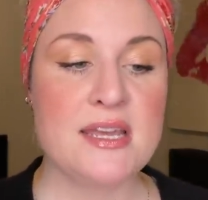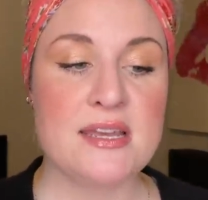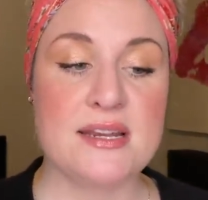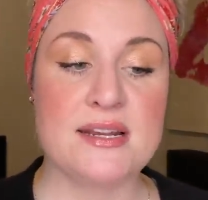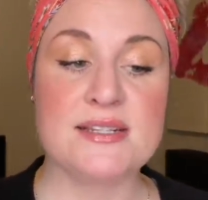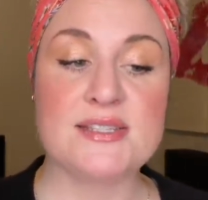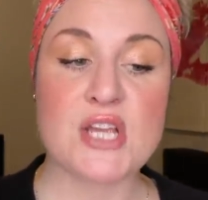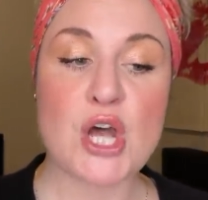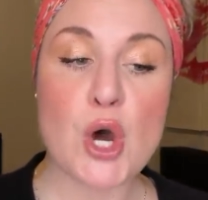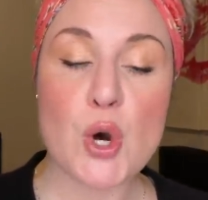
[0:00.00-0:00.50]
It
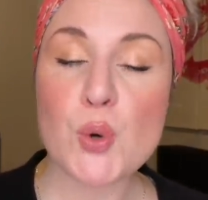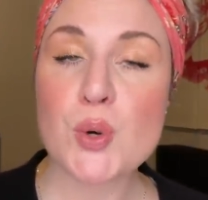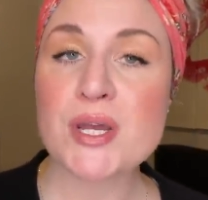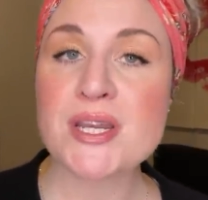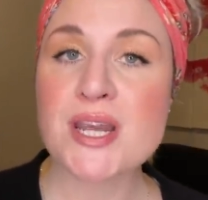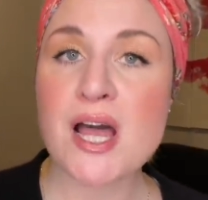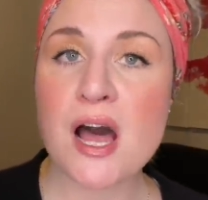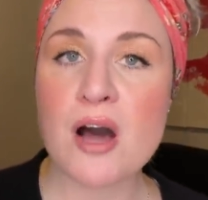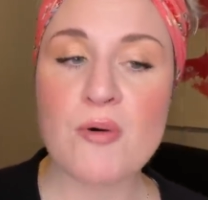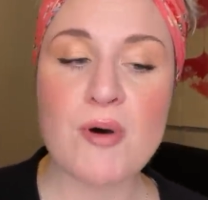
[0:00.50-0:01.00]
has
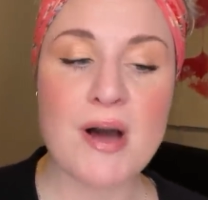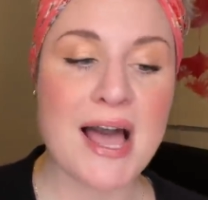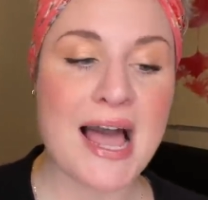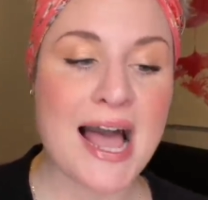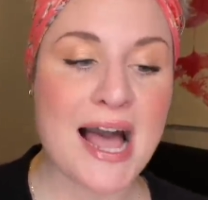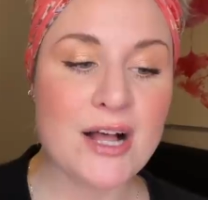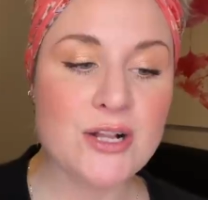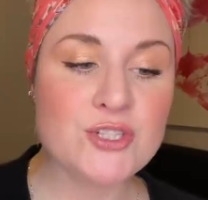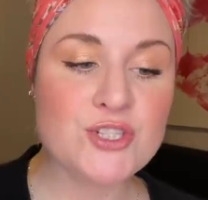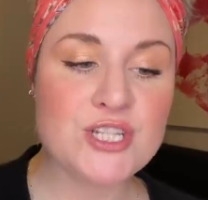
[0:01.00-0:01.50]
Okinawa
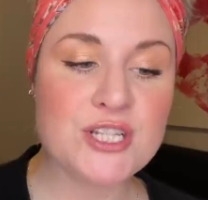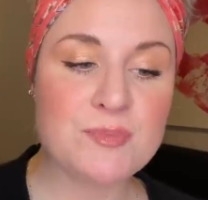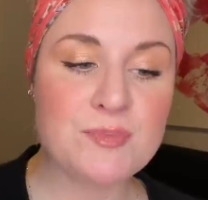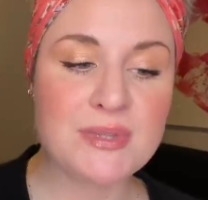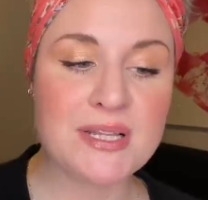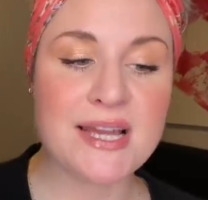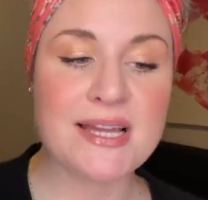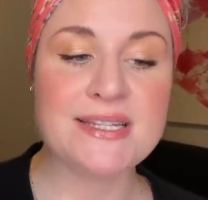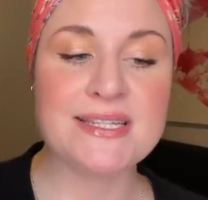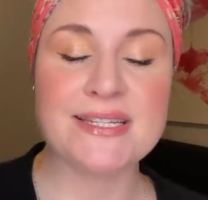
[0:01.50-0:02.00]
algae
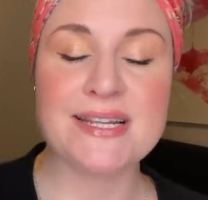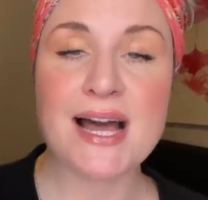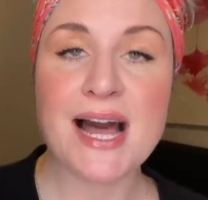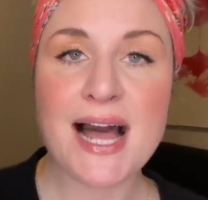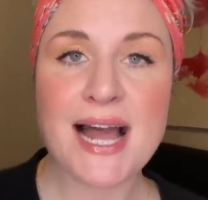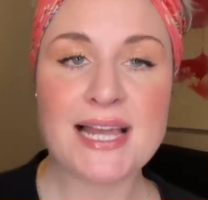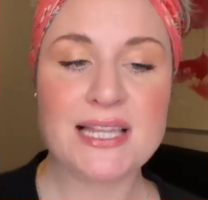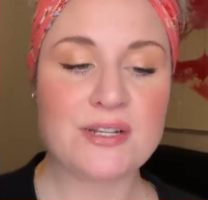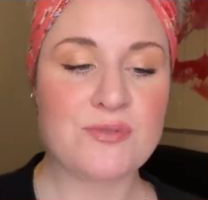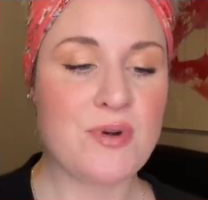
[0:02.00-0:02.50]
blend and
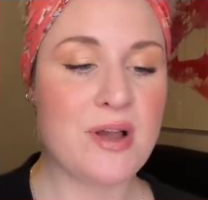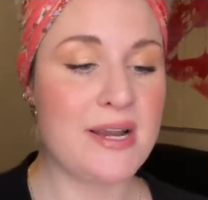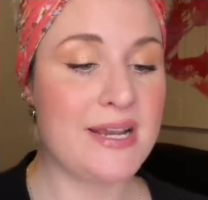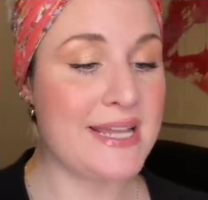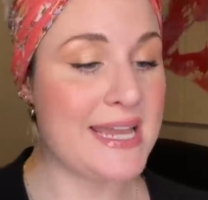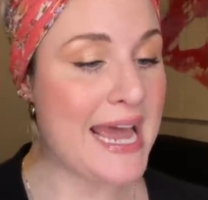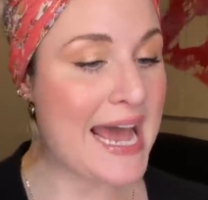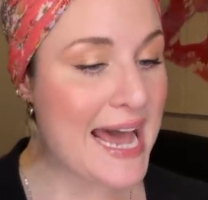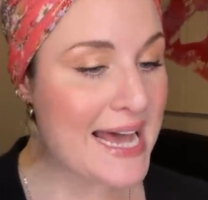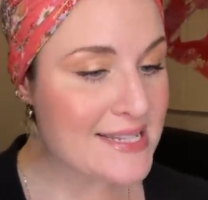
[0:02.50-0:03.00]

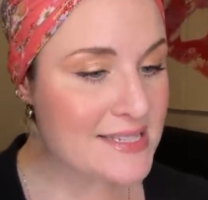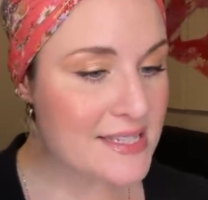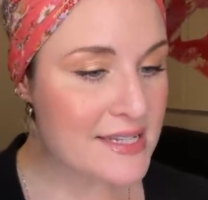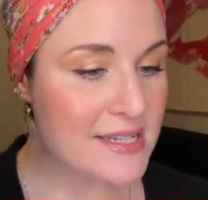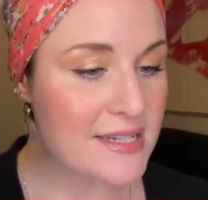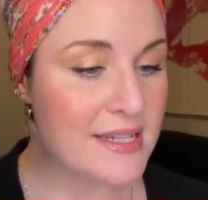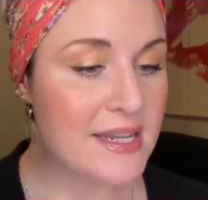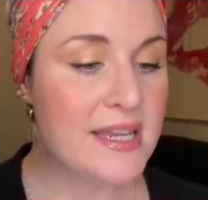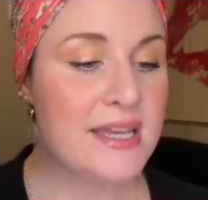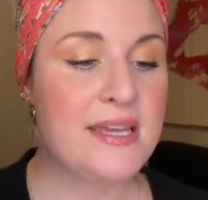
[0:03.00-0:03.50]
hyaluronic
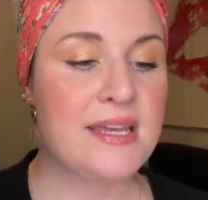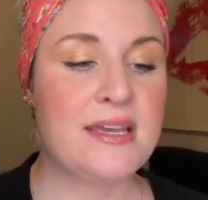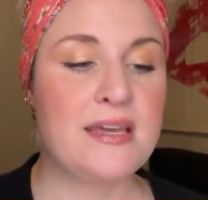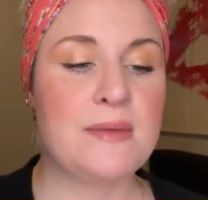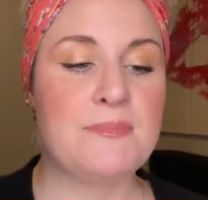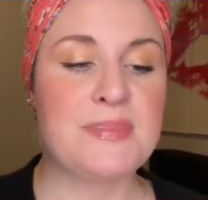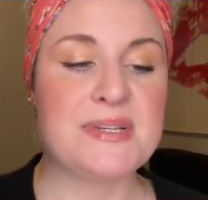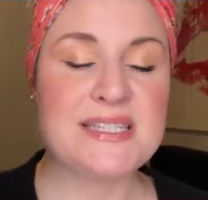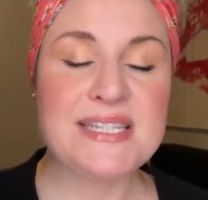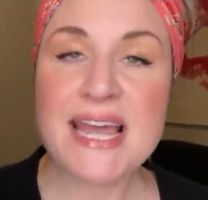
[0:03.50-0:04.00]
acid,
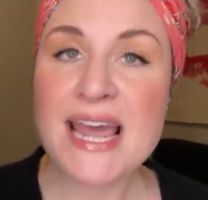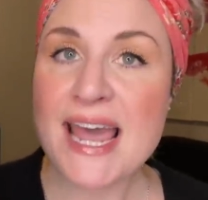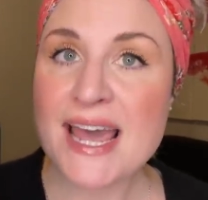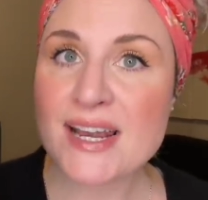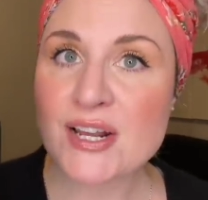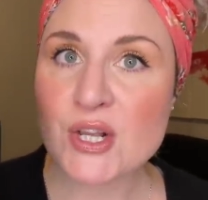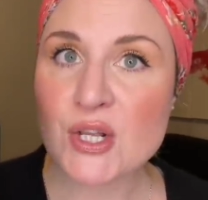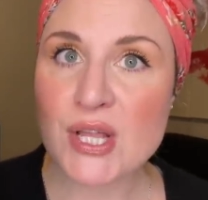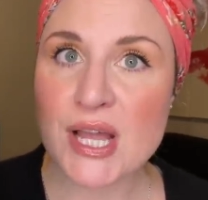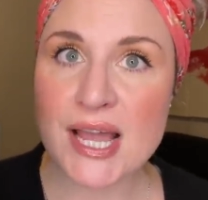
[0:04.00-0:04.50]

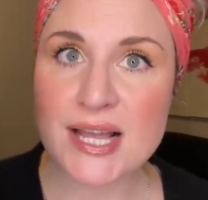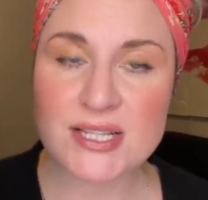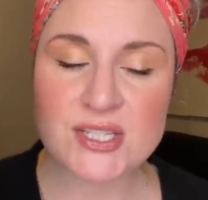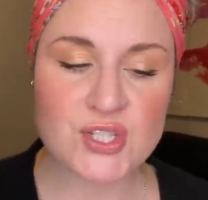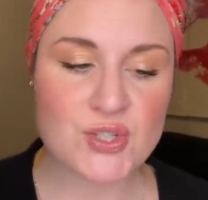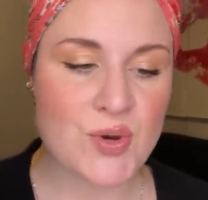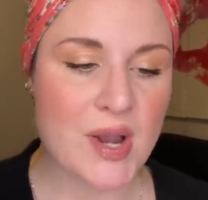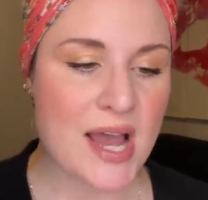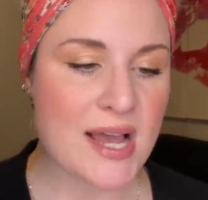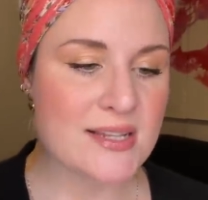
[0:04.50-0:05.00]
botanical
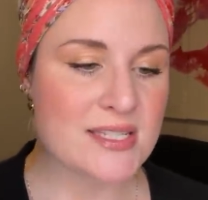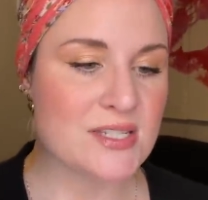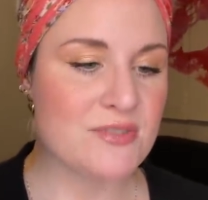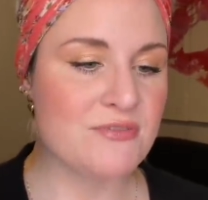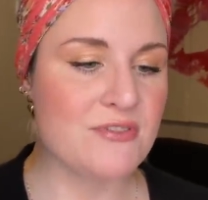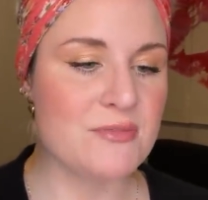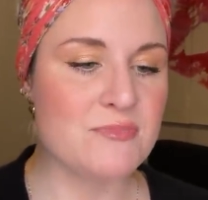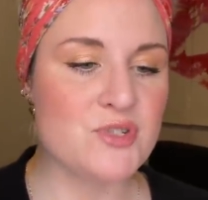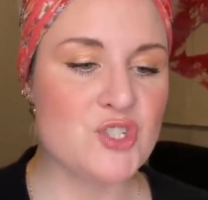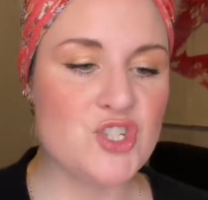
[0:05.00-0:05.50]
extracts
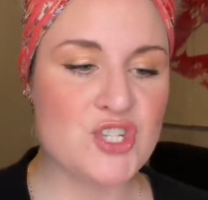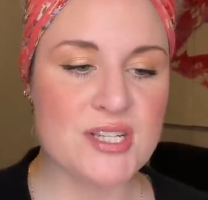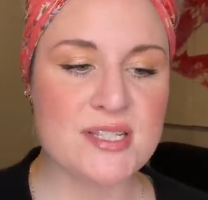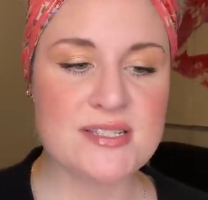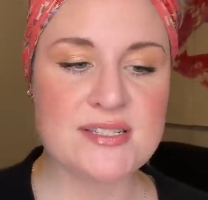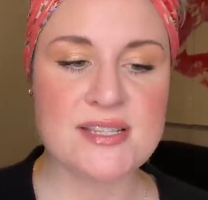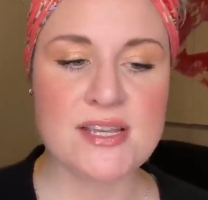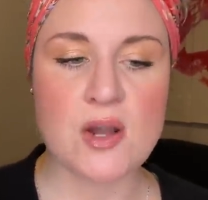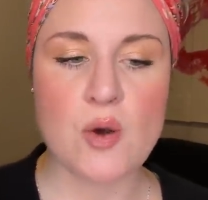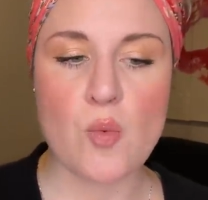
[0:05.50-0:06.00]
from
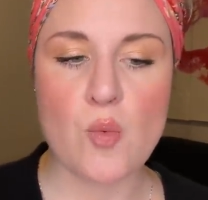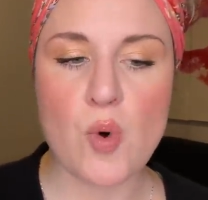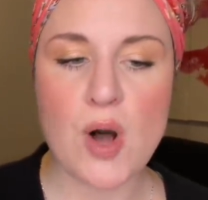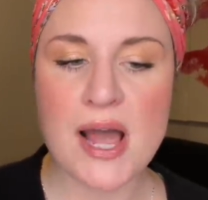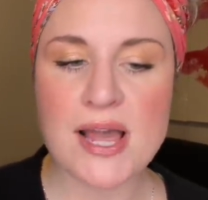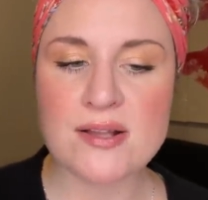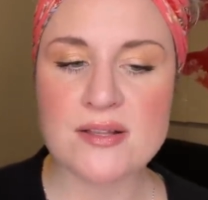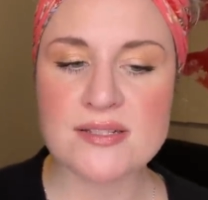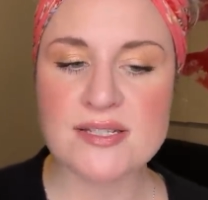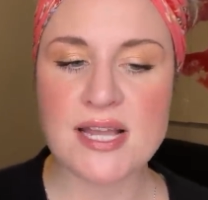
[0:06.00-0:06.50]
ginseng,
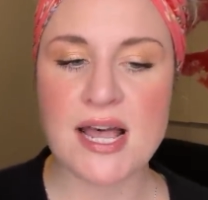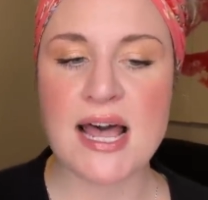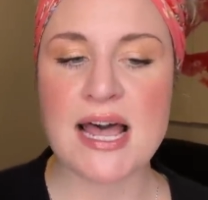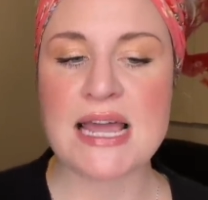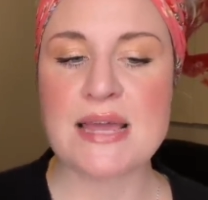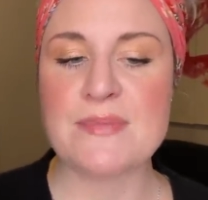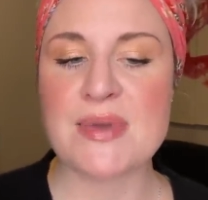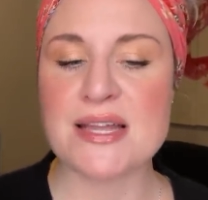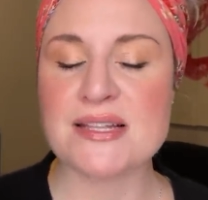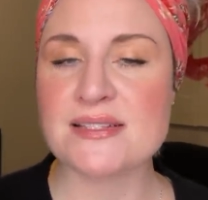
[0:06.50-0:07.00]
wild
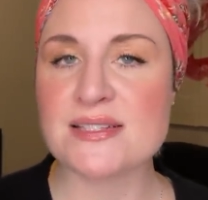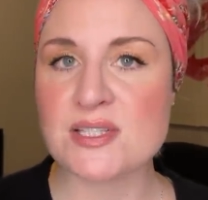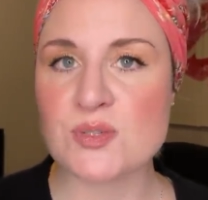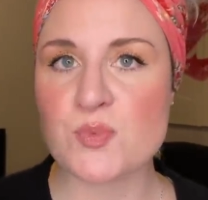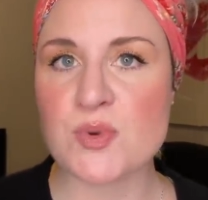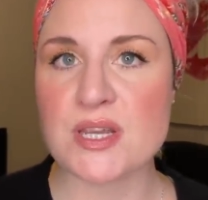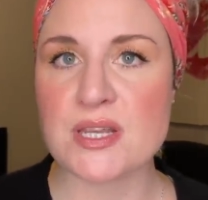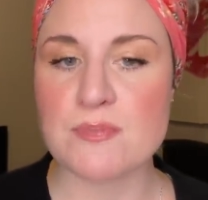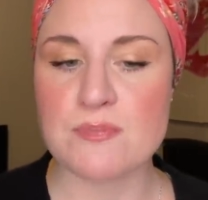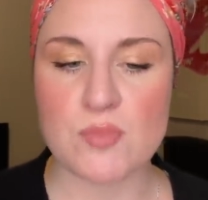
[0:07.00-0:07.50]
thyme, and
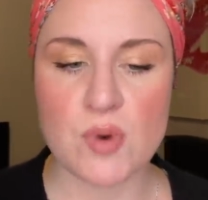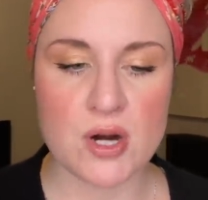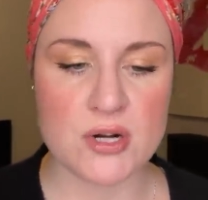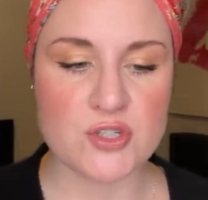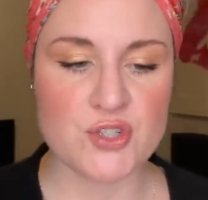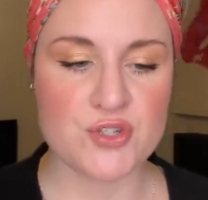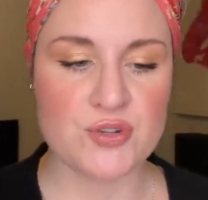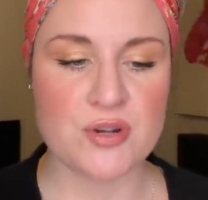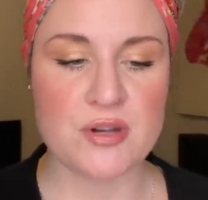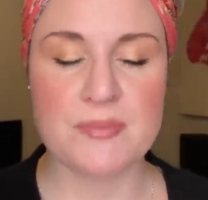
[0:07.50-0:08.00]
sweet
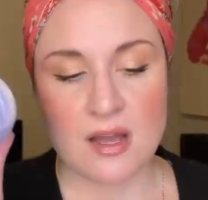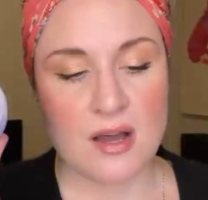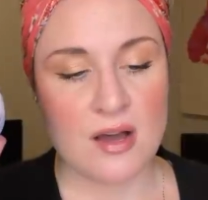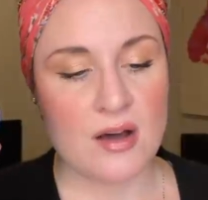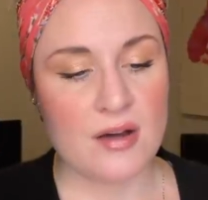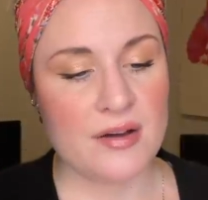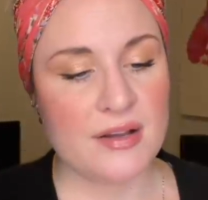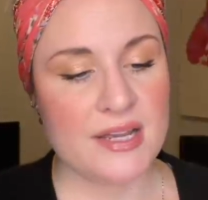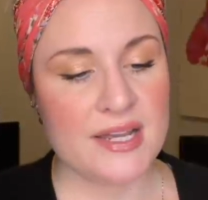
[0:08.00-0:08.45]
marjoram. Oh,